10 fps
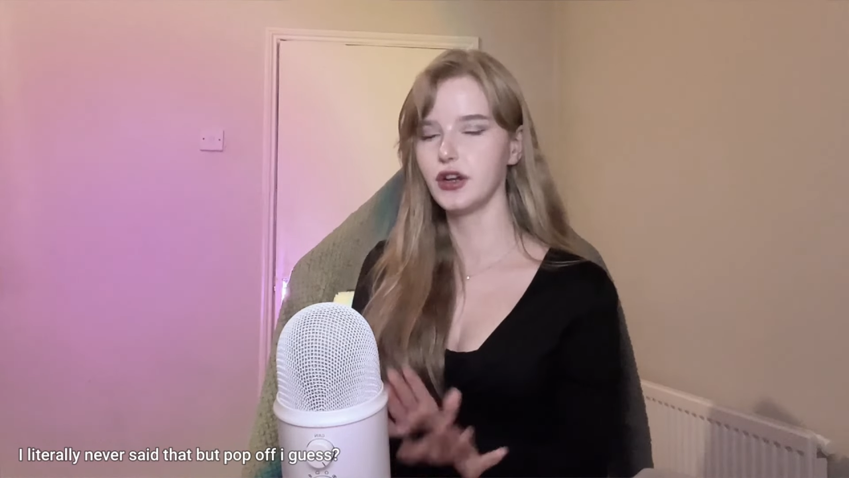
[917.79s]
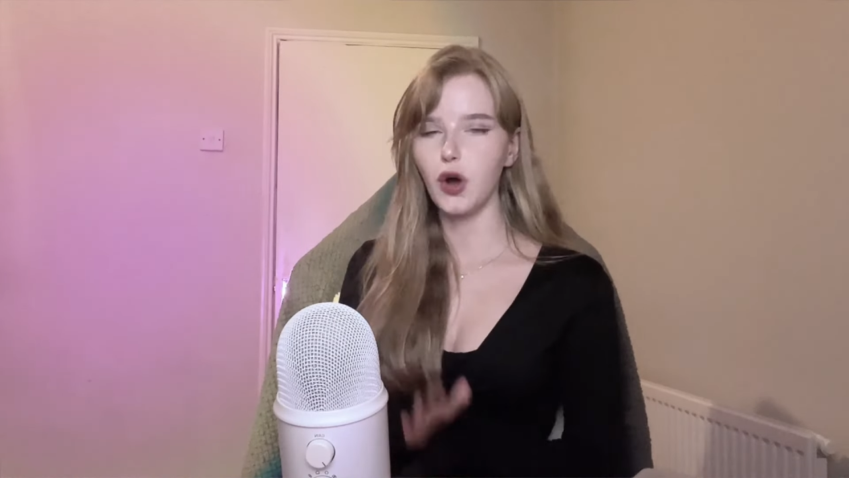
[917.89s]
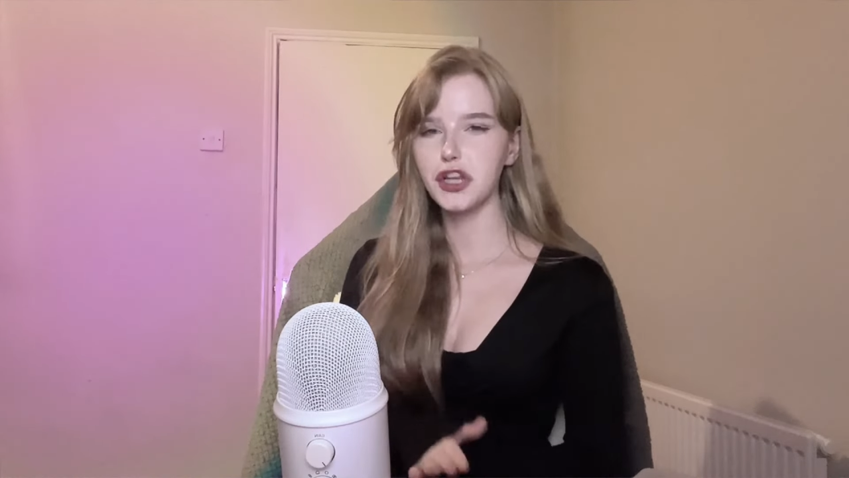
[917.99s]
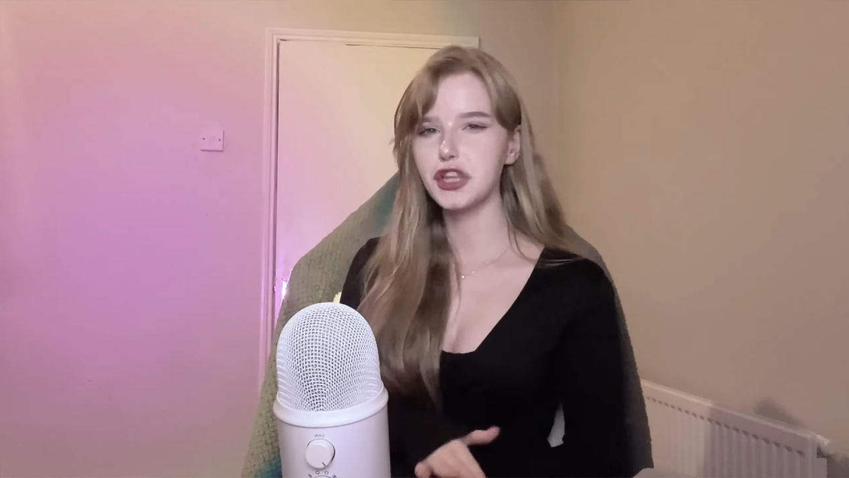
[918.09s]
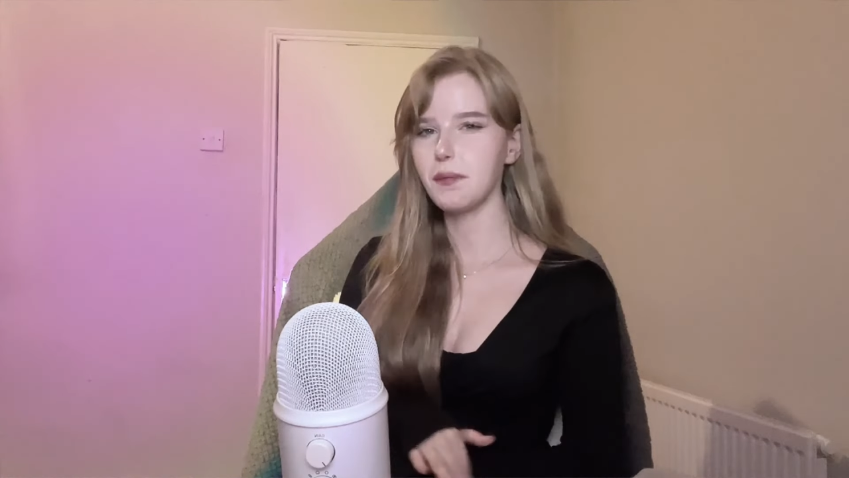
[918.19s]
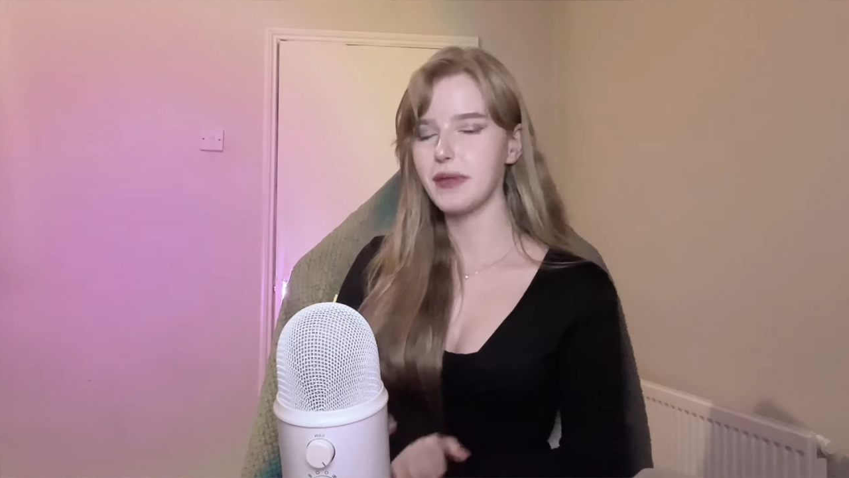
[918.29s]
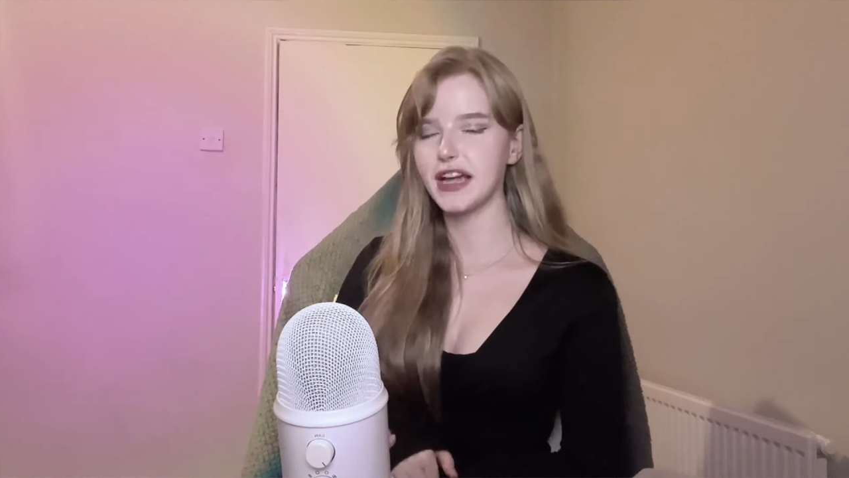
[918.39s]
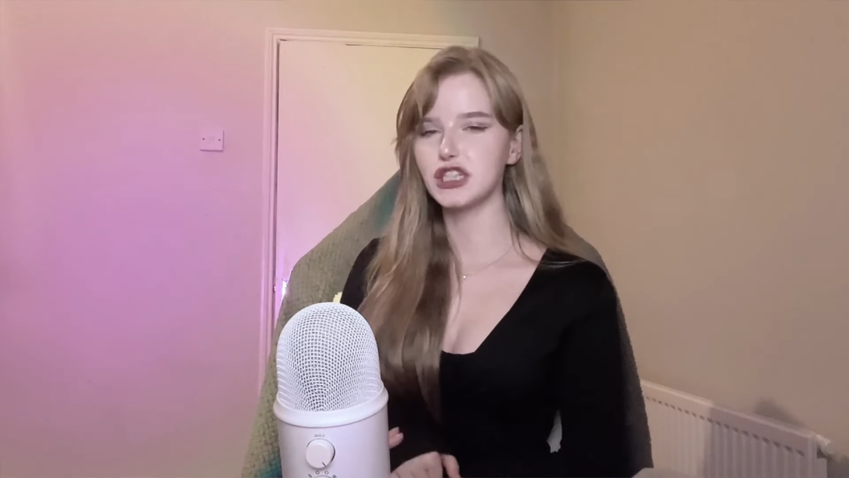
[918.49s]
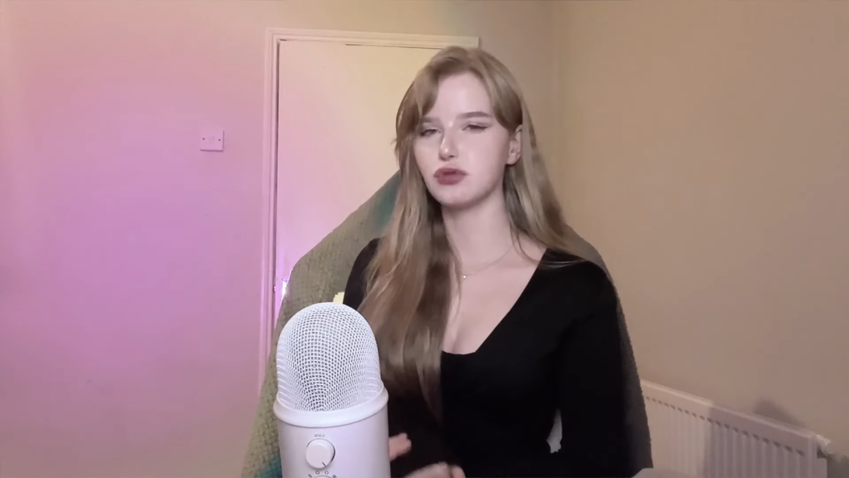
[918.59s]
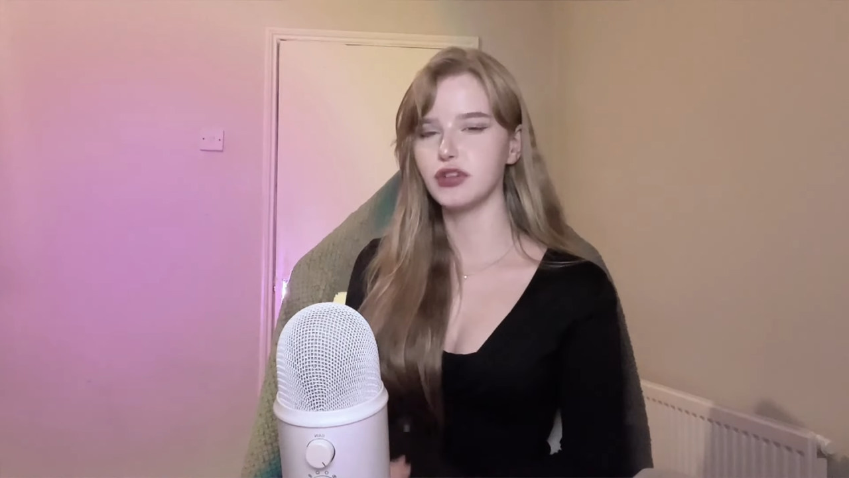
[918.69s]
One of the
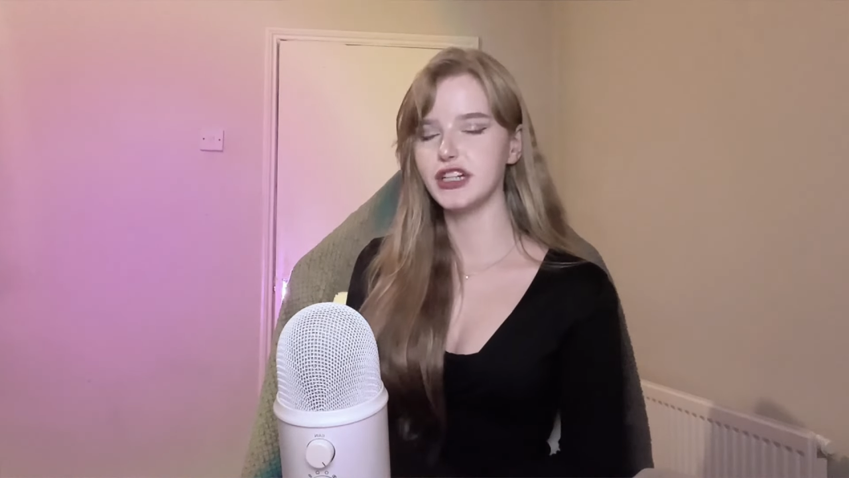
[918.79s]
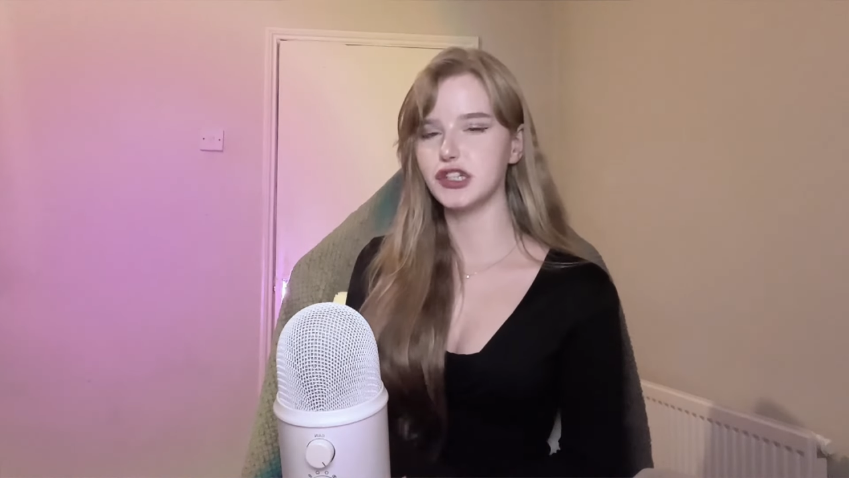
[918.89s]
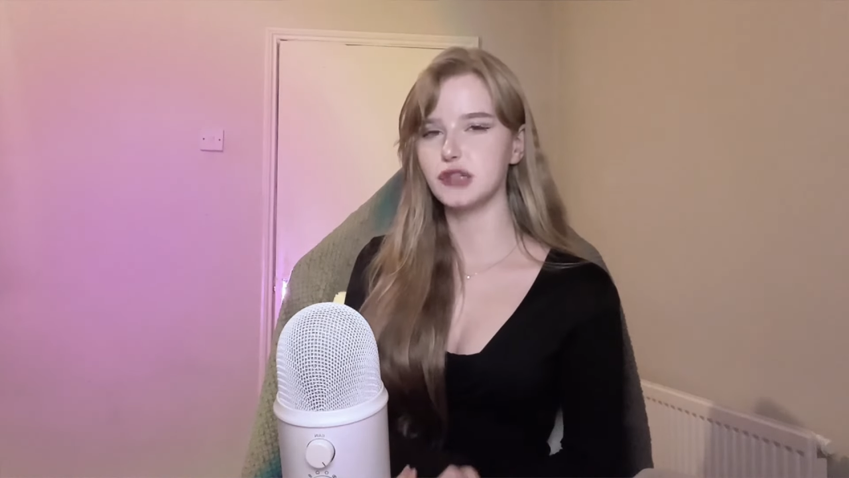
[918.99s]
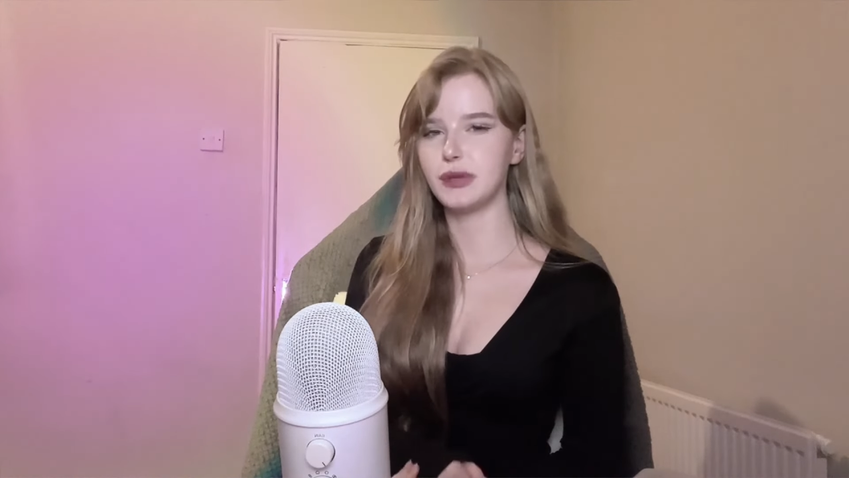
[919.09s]
biggest reasons